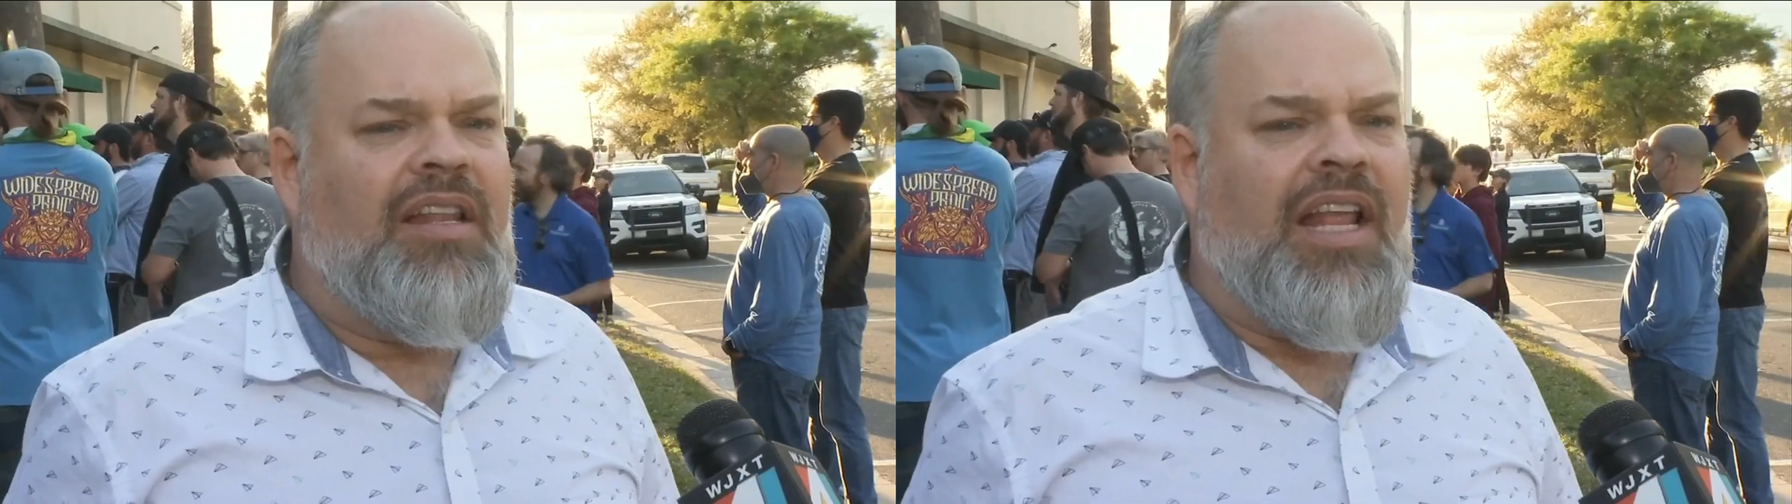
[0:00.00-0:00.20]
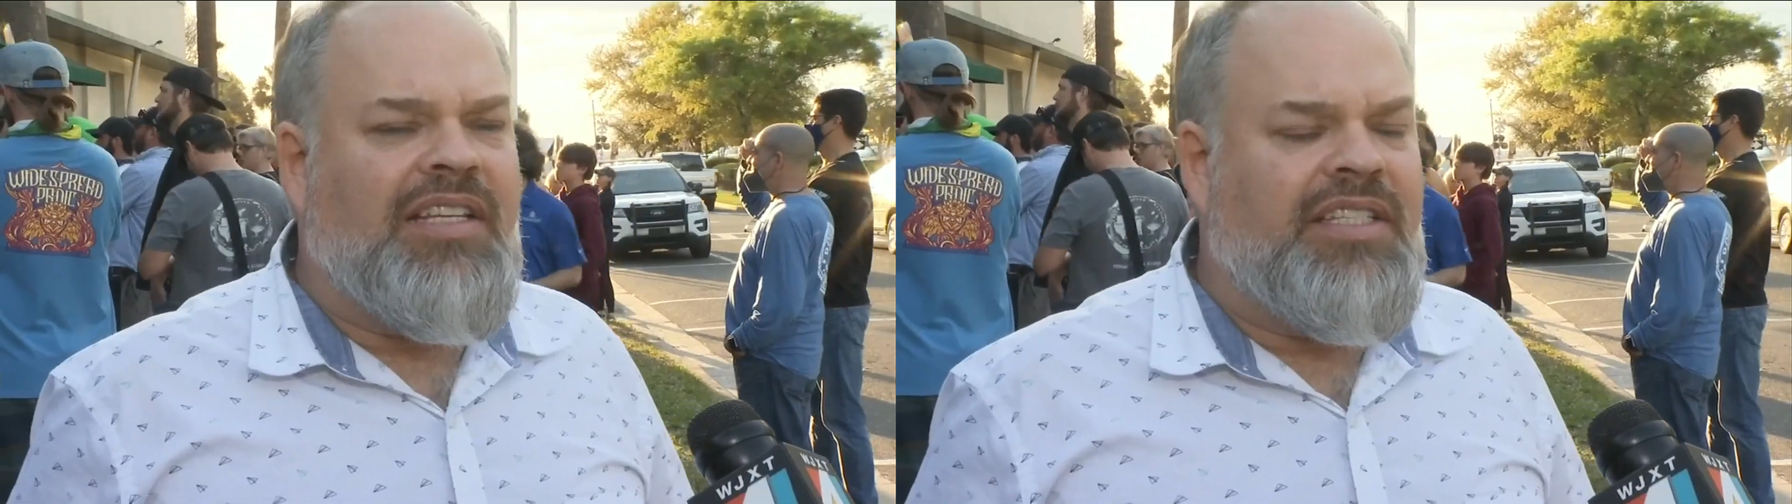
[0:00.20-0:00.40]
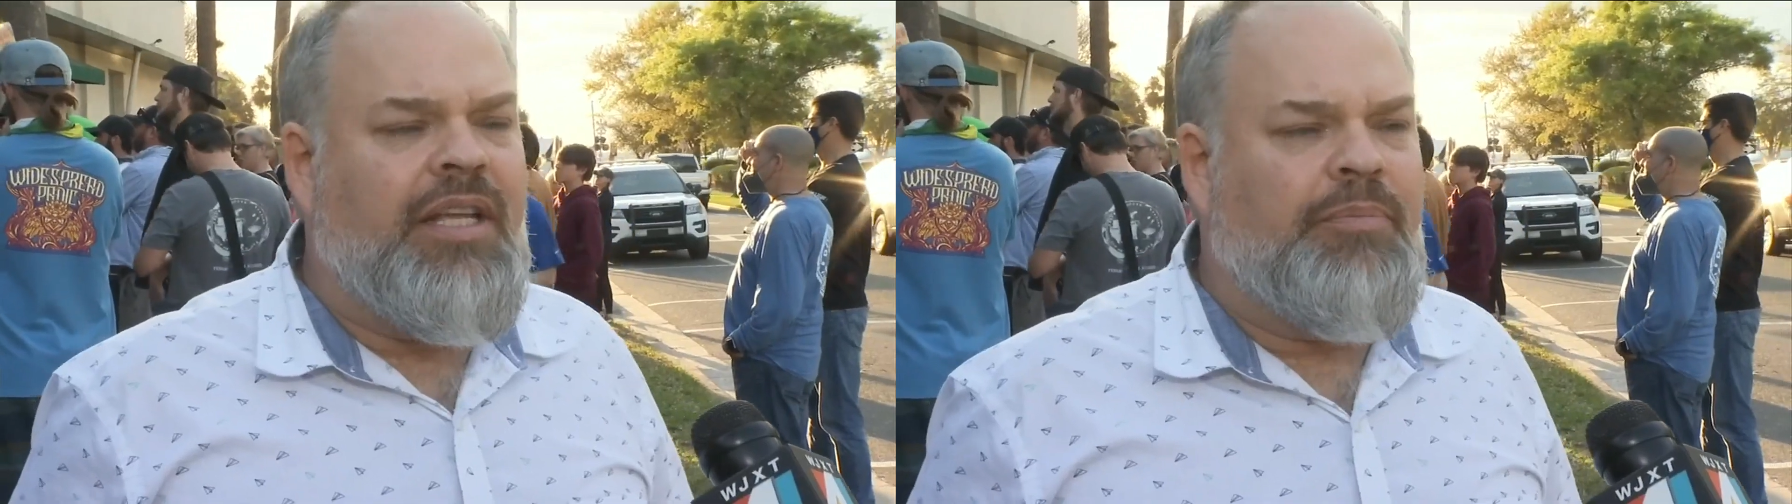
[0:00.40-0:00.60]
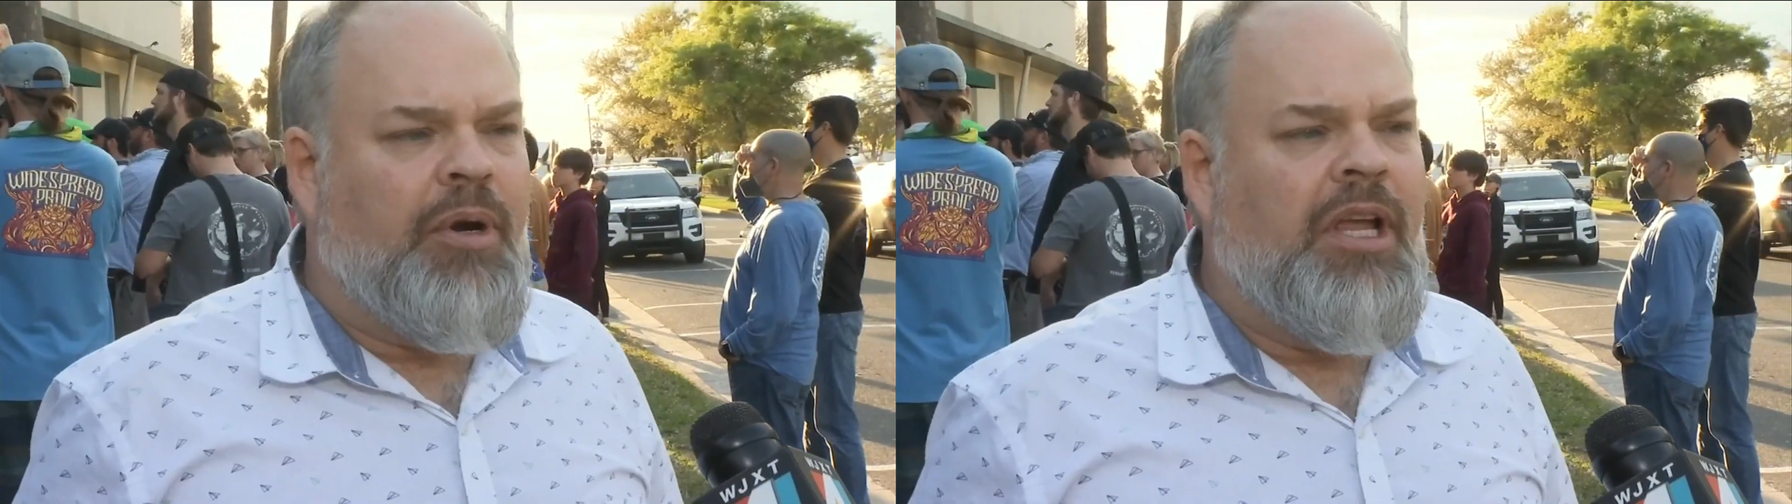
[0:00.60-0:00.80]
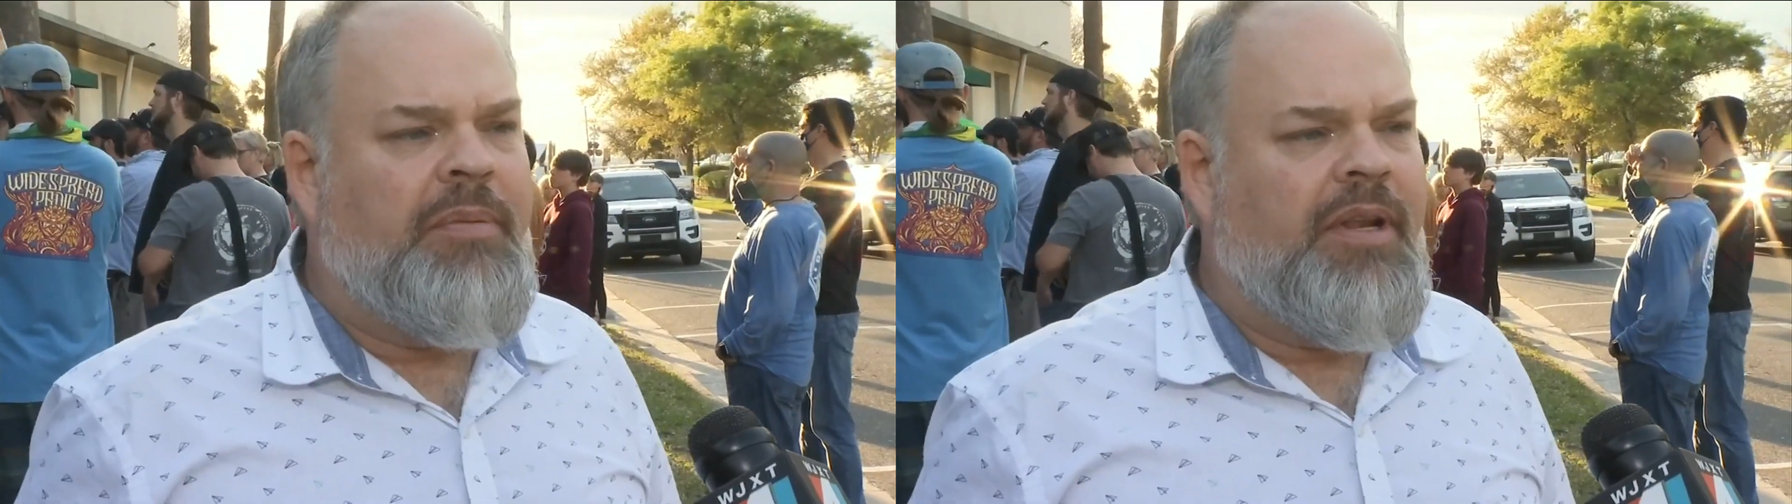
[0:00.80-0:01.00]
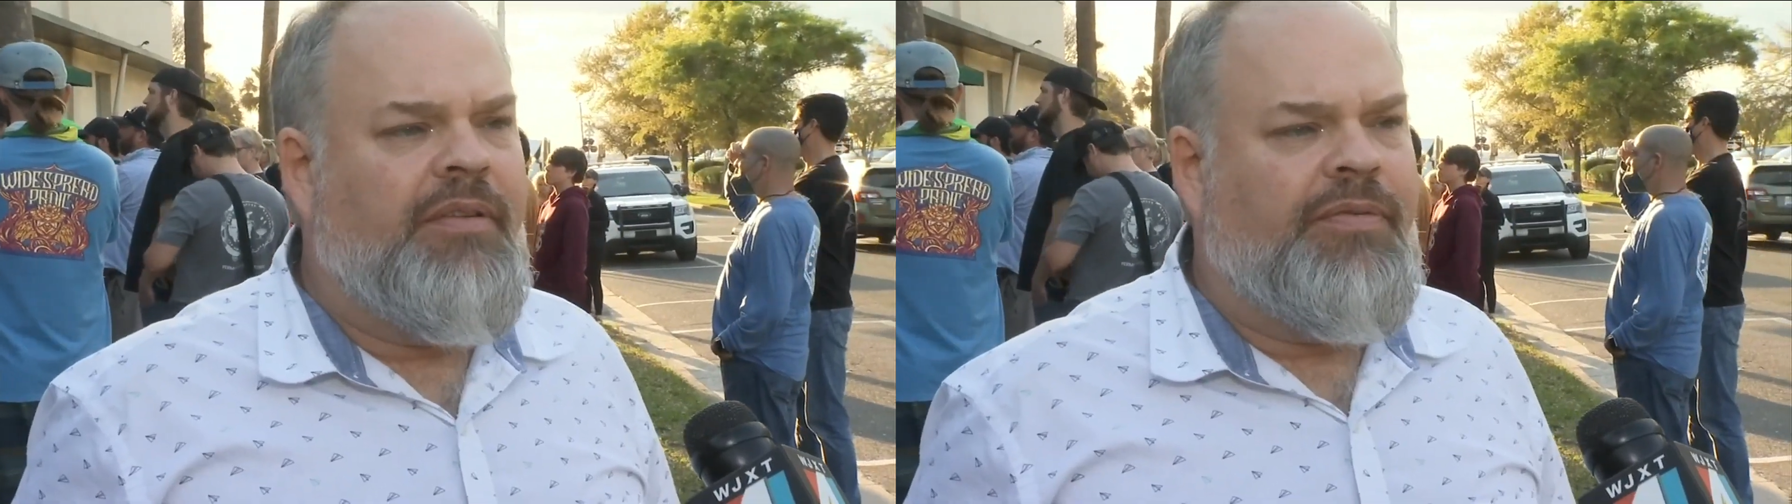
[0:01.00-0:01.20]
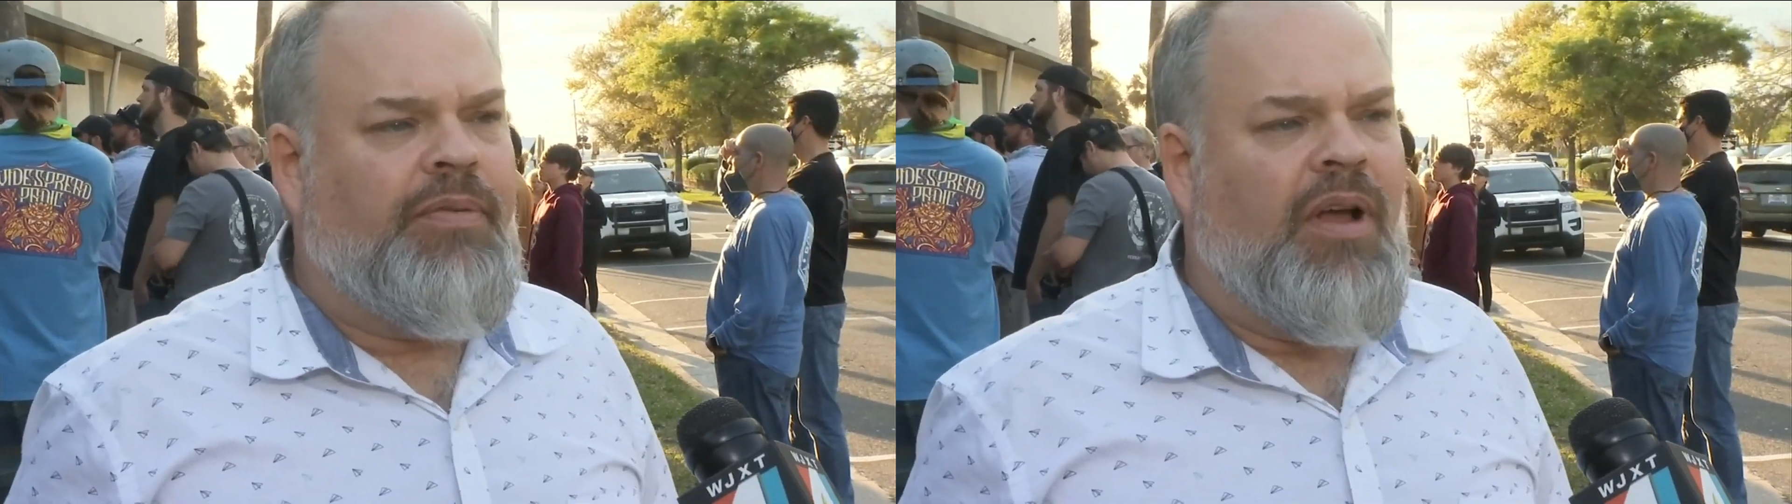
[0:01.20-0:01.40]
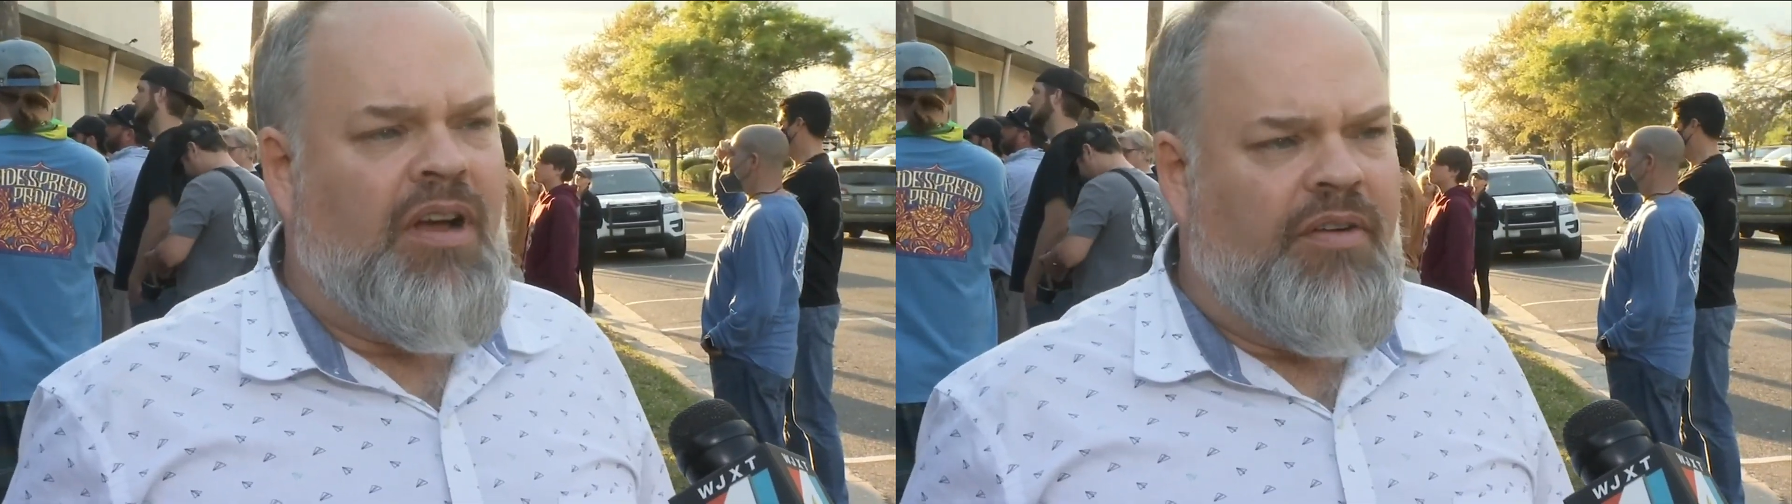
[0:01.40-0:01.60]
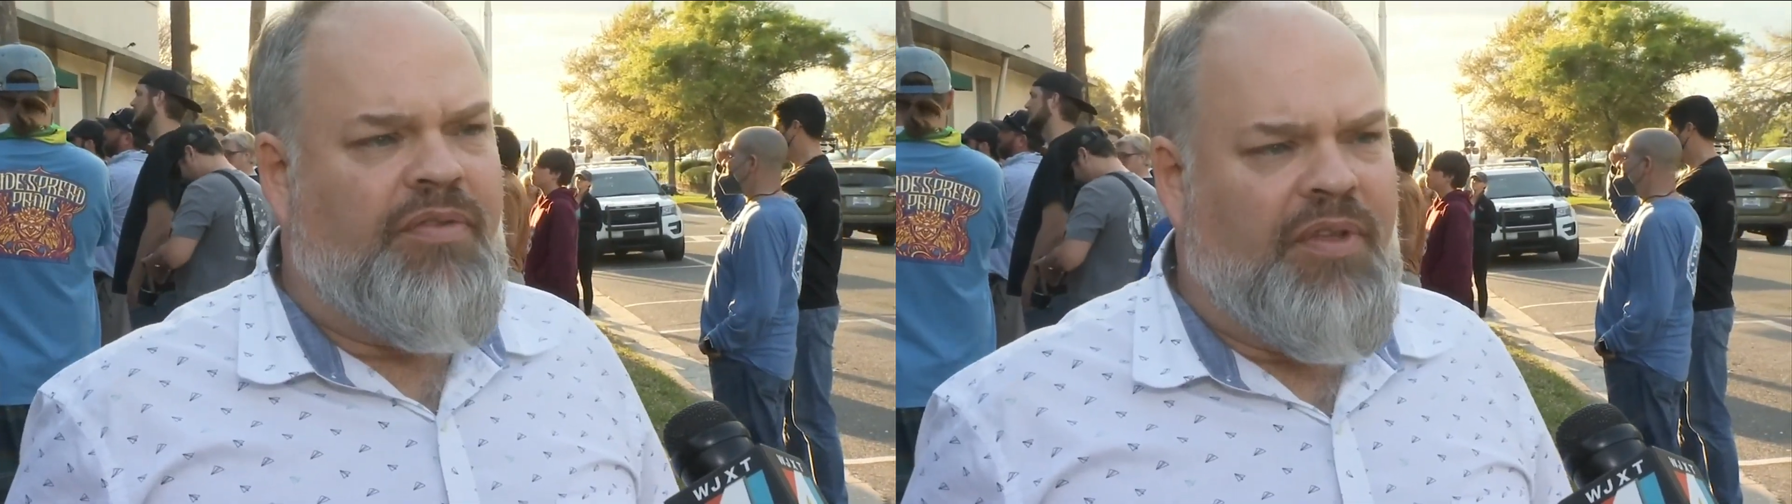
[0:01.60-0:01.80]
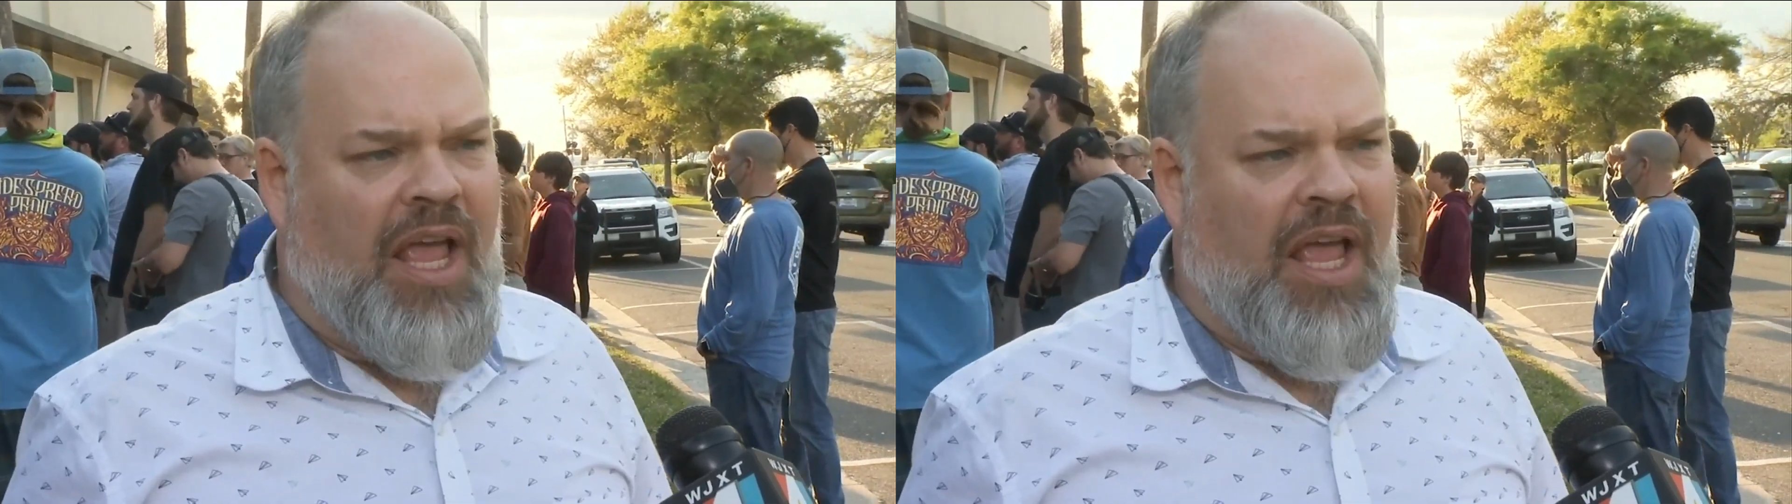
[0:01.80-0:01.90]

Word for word: that's still prohibitive of